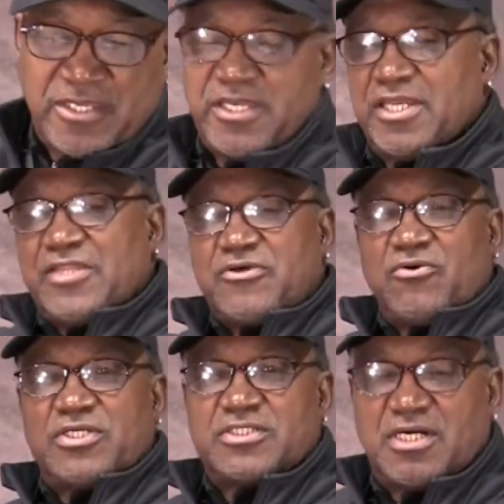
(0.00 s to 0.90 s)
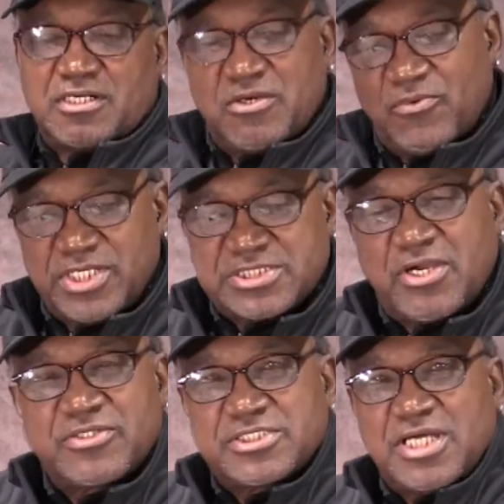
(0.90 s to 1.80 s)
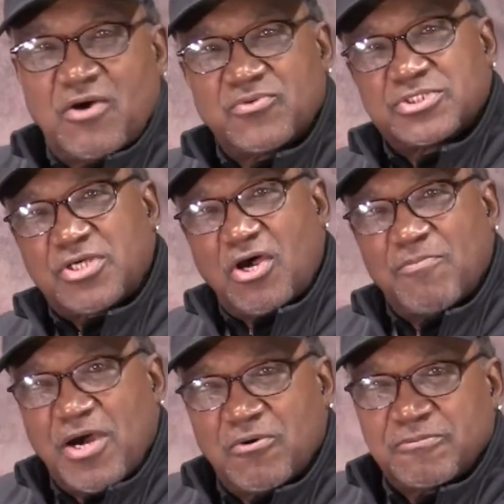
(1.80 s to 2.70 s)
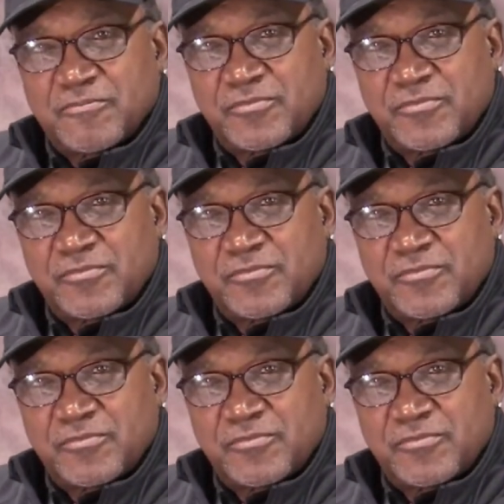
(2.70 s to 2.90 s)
And I thought a good way to start this out was to talk about